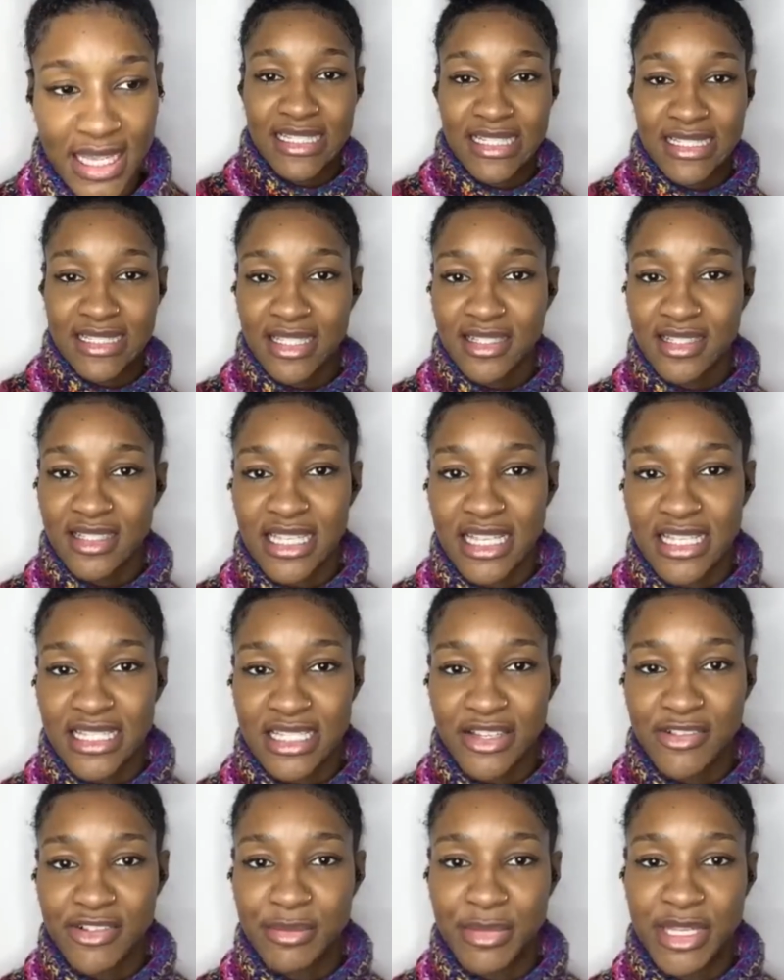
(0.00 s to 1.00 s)
And this doesn't
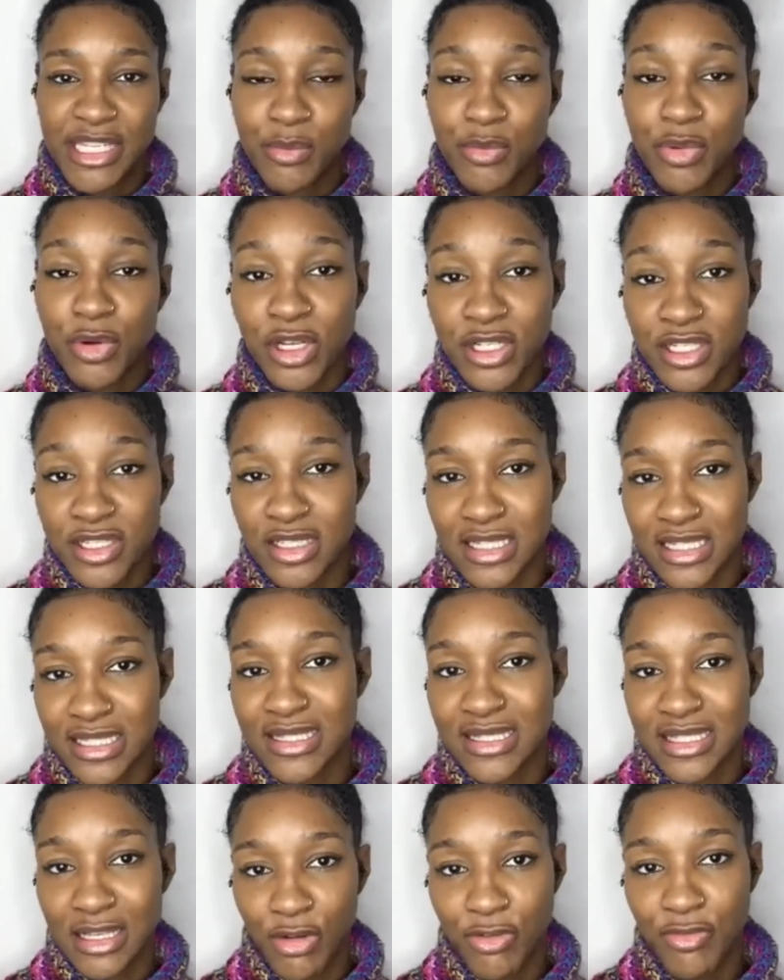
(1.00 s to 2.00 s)
necessarily mean the product
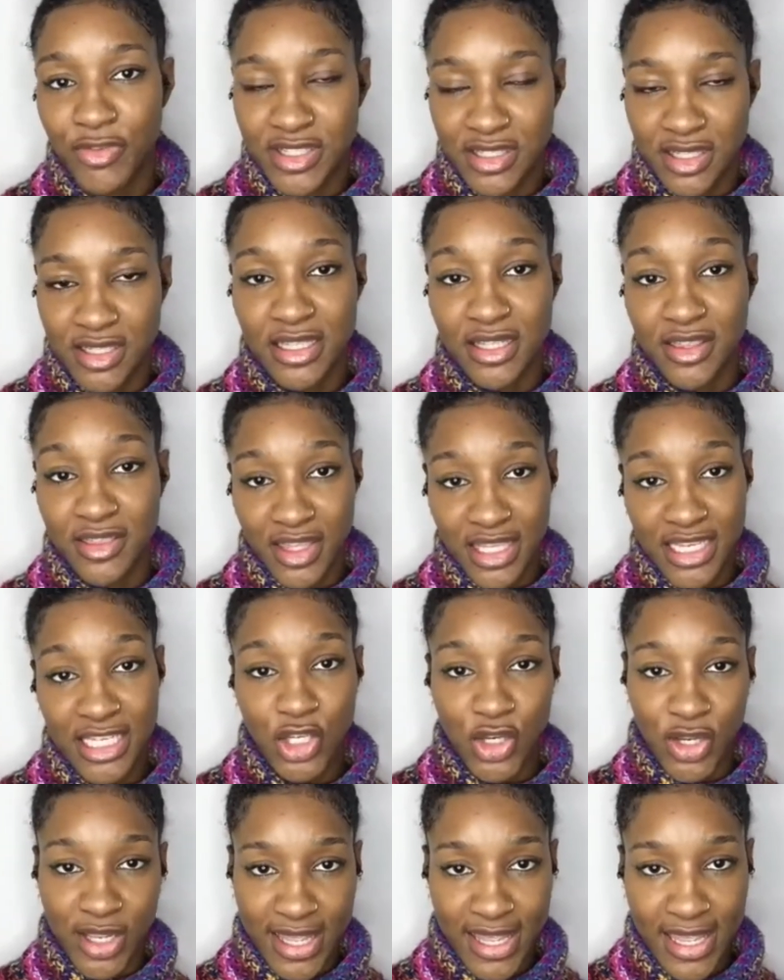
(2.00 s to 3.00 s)
itself is going to thin
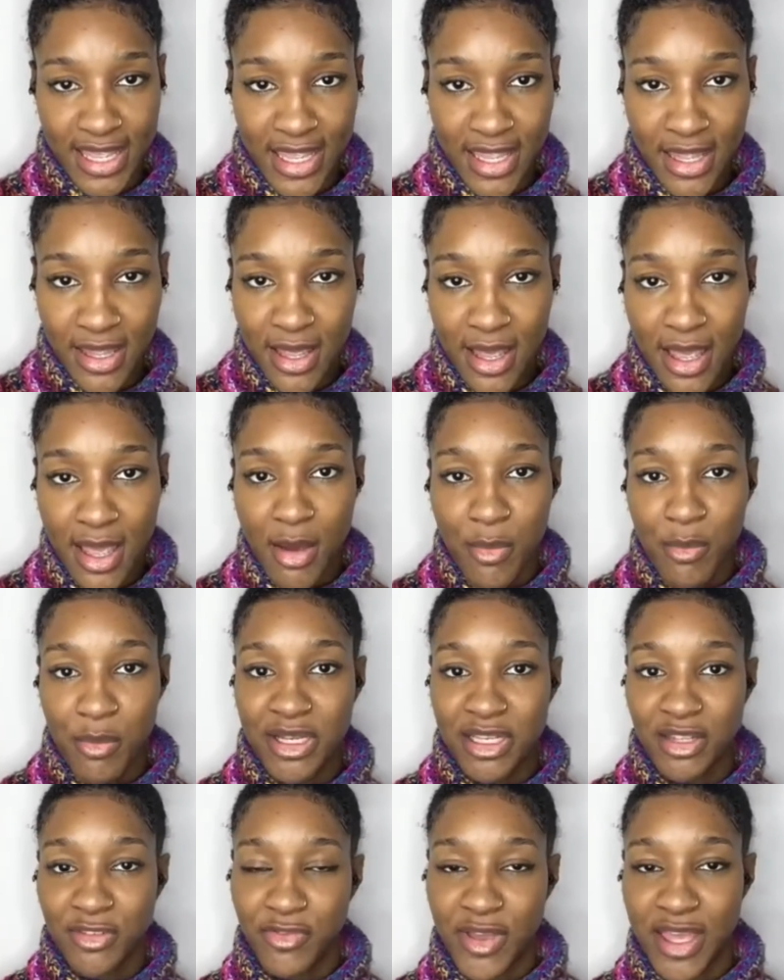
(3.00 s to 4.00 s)
your hair,
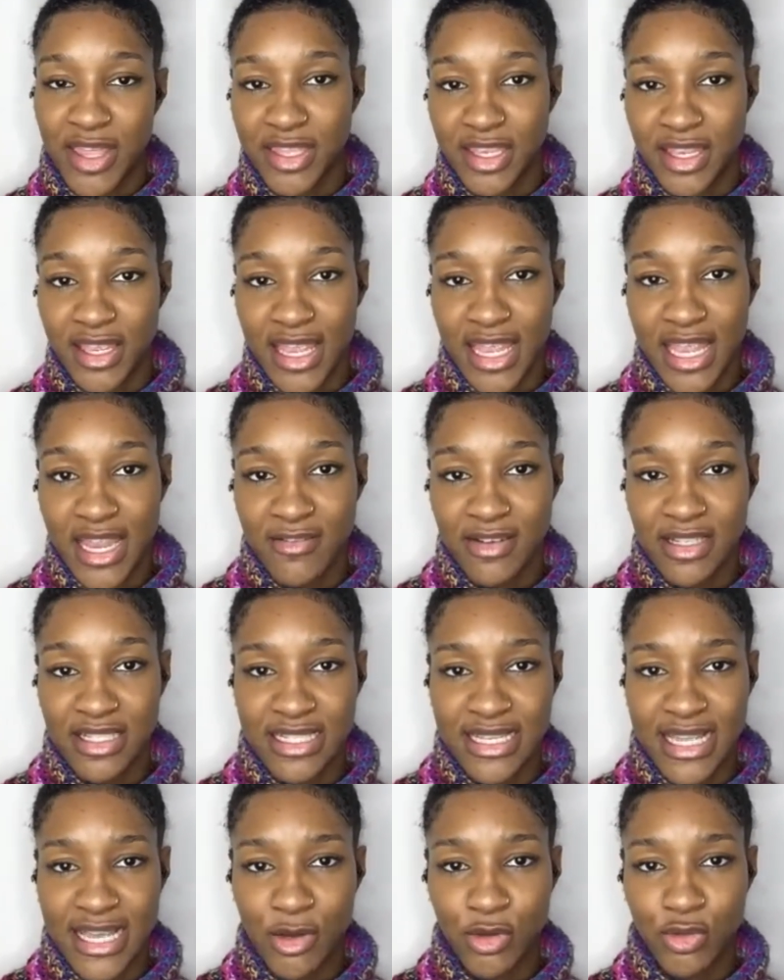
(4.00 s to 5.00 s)
but the fact that your hair is
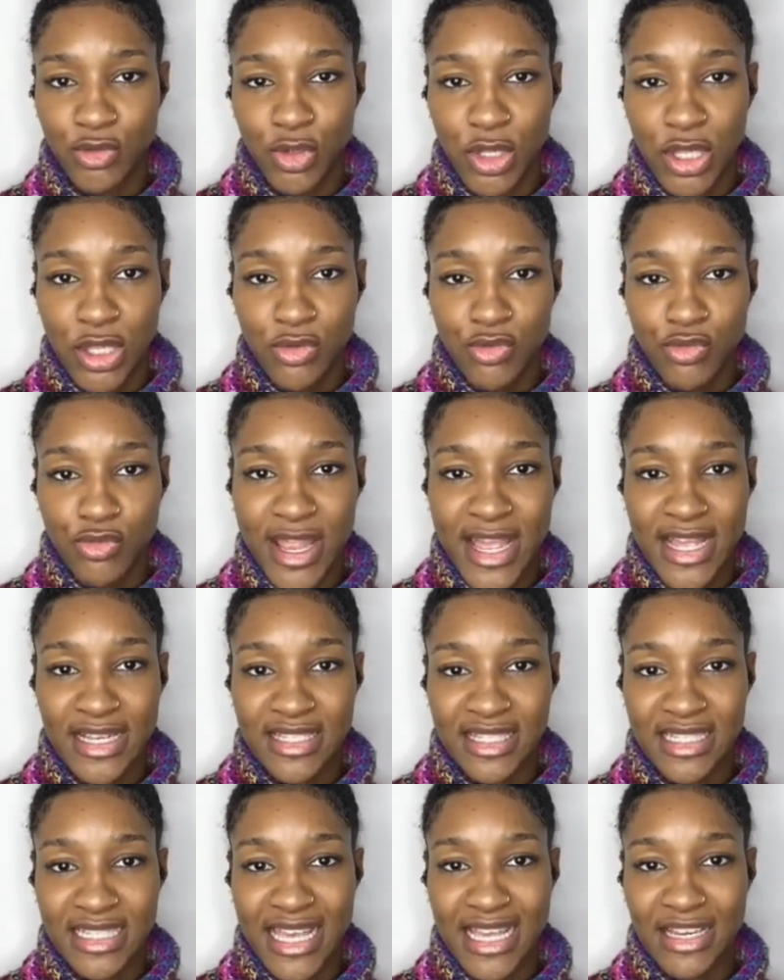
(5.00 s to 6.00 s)
now
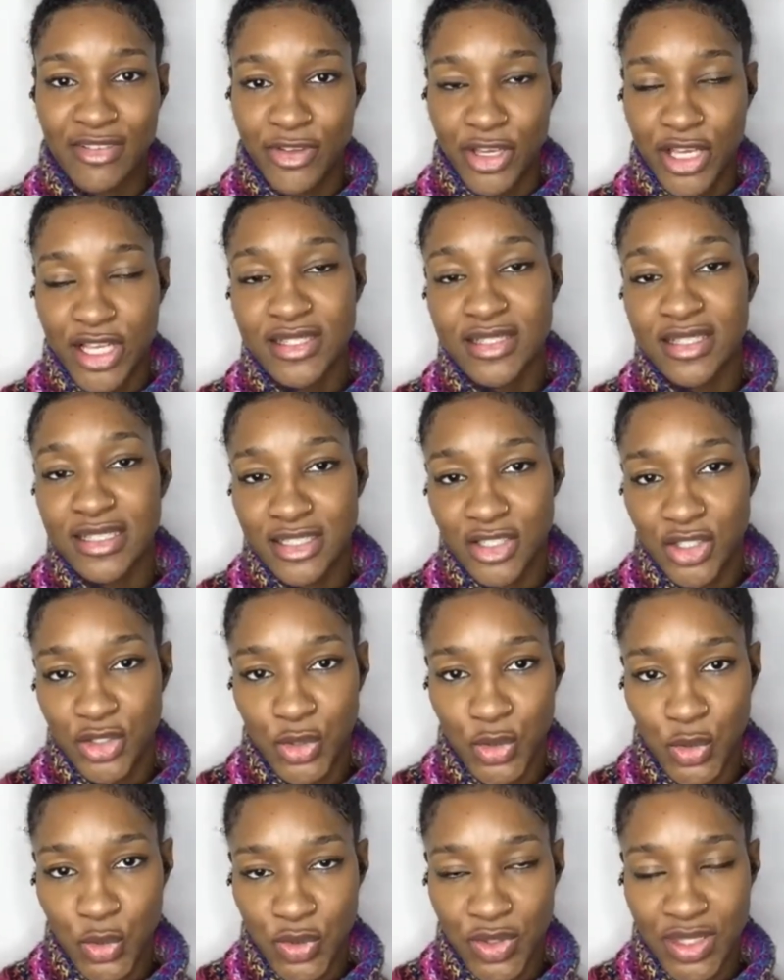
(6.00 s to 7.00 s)
reacting adversely
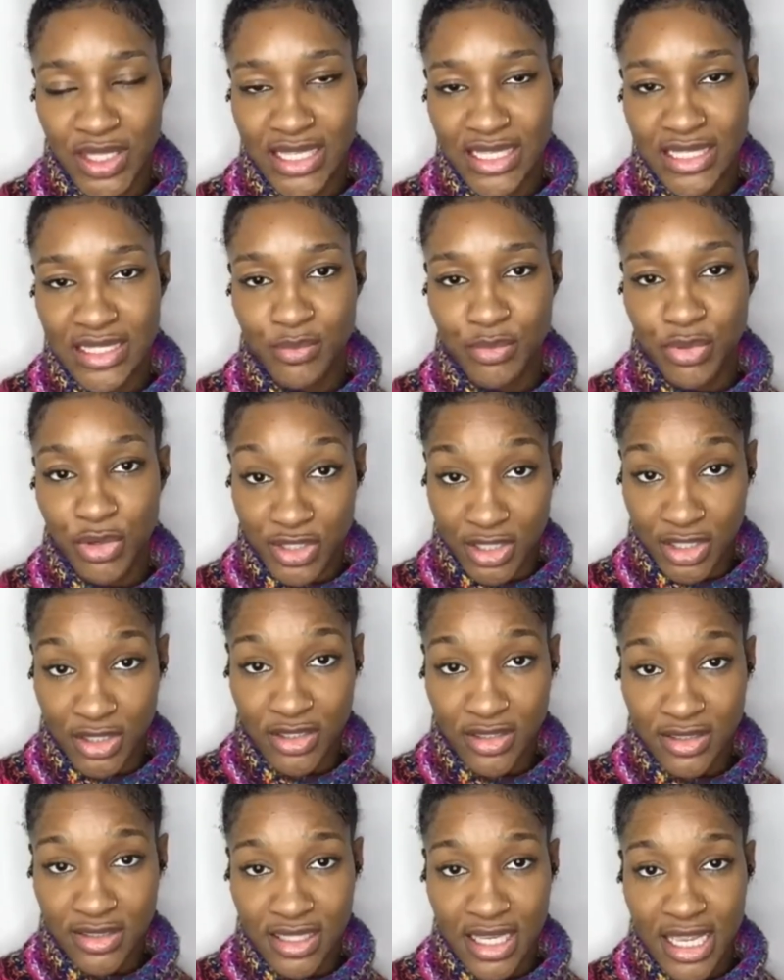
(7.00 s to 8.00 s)
to these
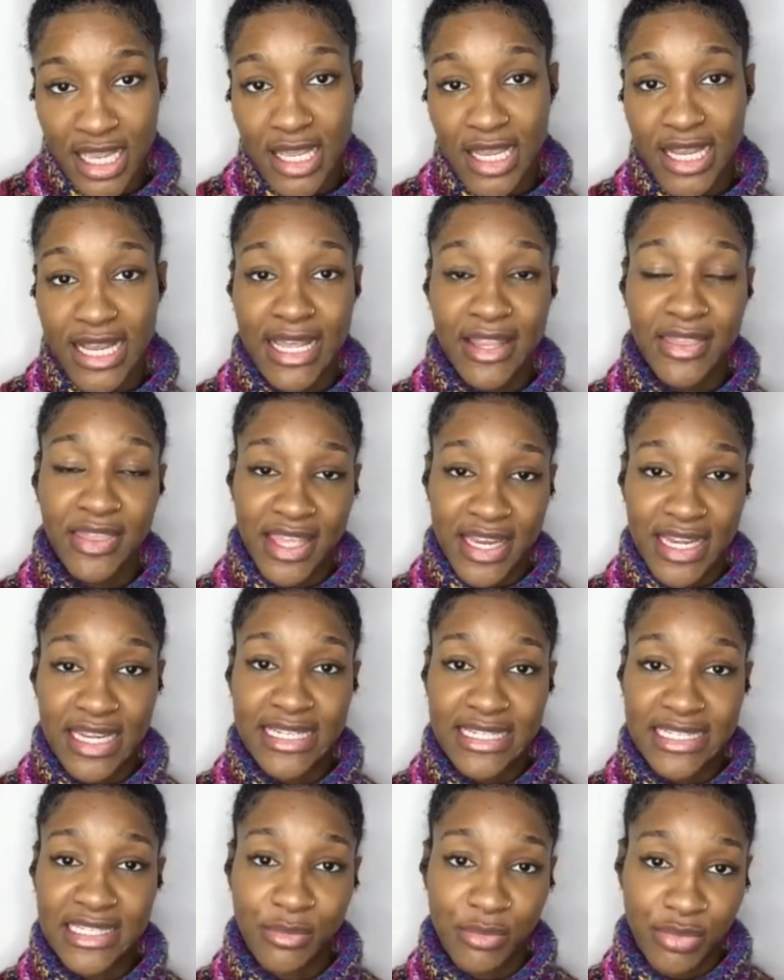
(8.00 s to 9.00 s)
products can then
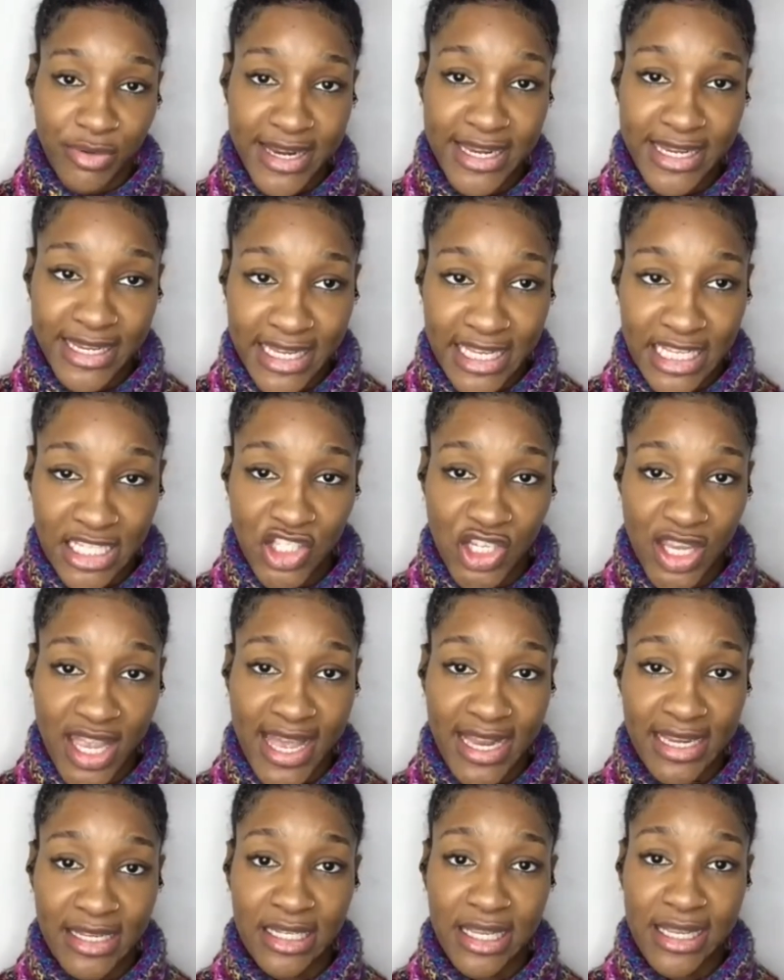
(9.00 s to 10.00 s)
lead to breakage
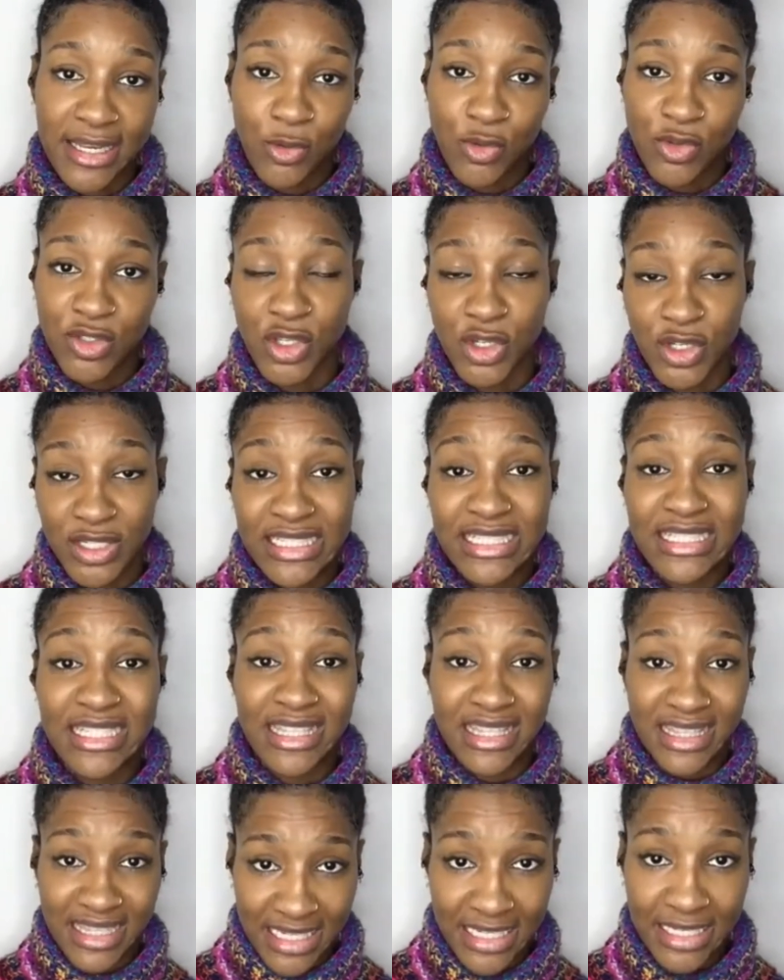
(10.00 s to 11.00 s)
and can also lead to
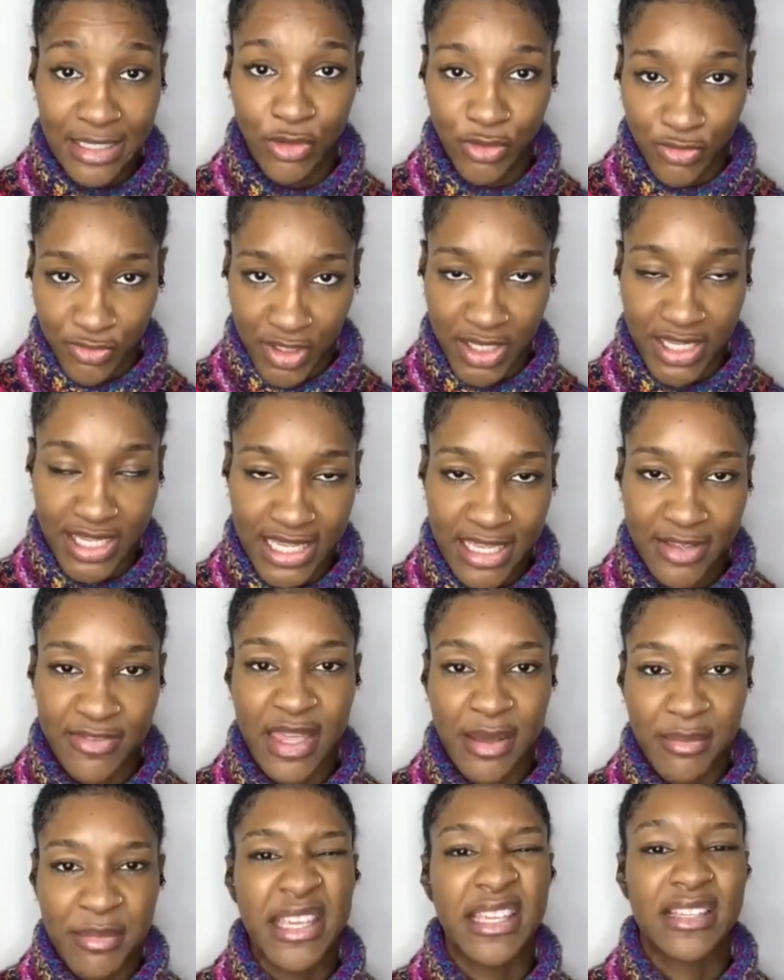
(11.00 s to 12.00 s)
thinning of your hair, if
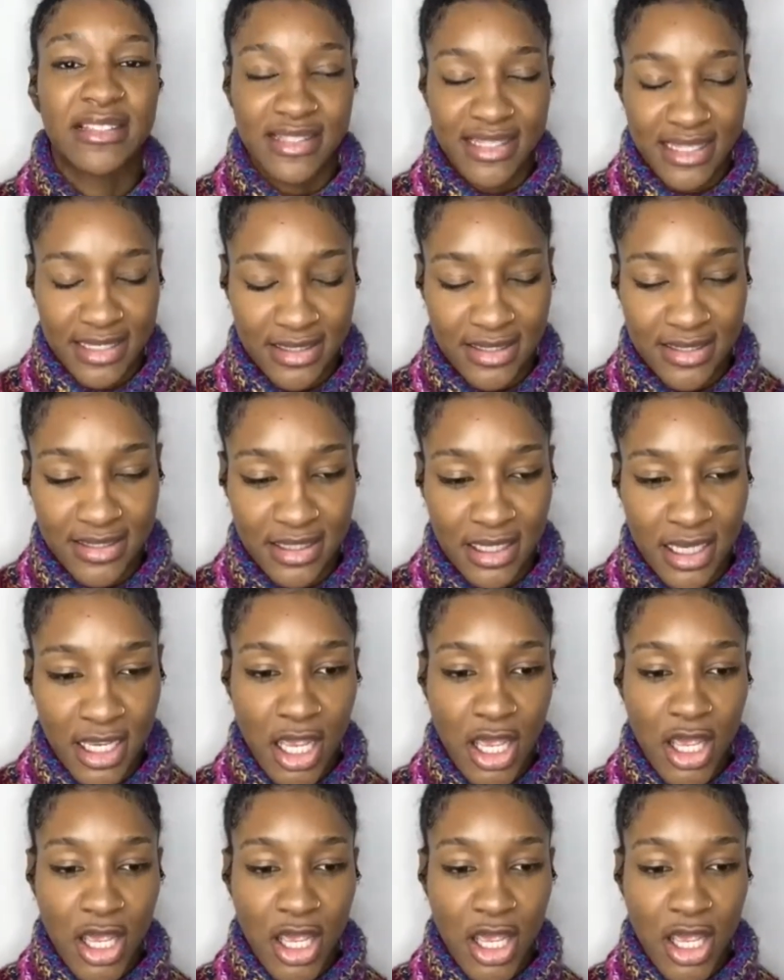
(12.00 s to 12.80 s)
that makes sense.